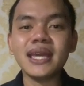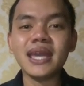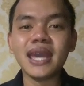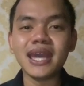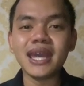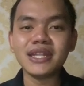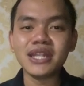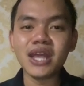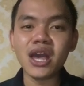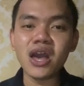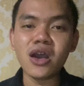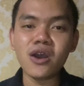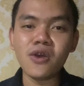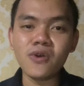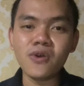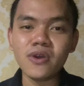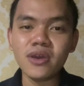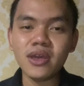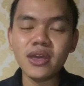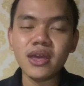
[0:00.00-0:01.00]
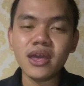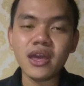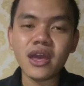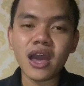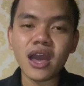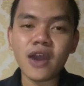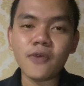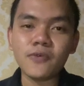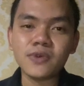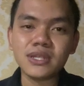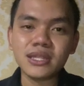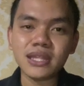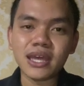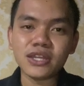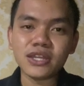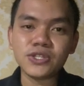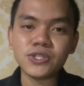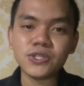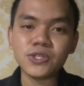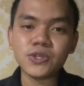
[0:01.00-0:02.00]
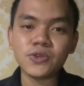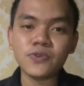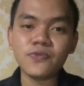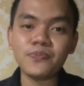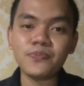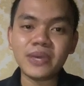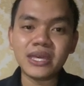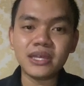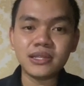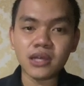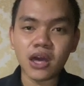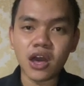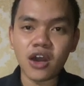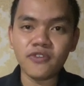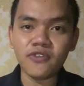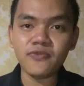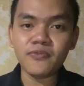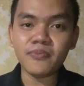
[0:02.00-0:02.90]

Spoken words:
And now I would like to peel off